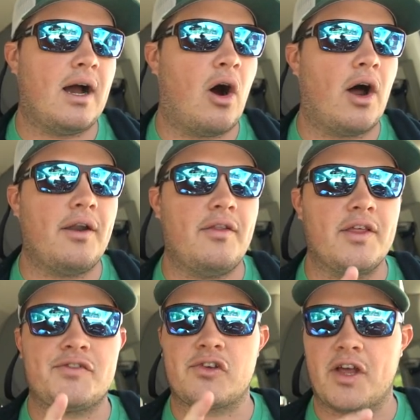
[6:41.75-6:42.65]
on
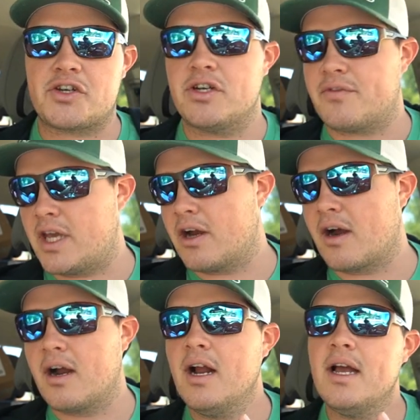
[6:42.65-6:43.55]
the selection of
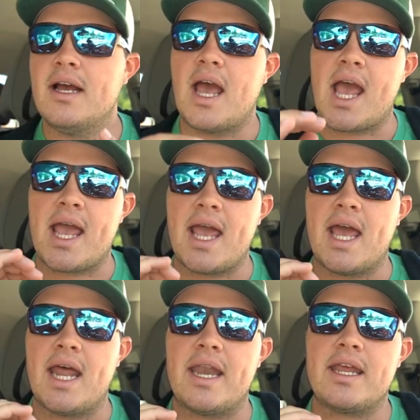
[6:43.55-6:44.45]
gear,
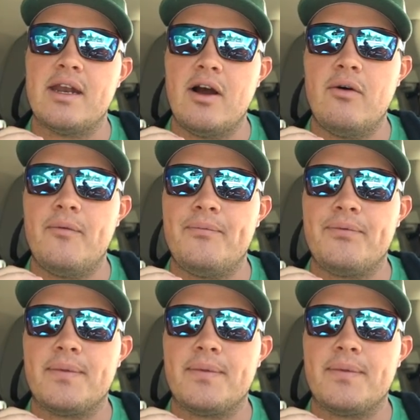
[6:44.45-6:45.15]
and you know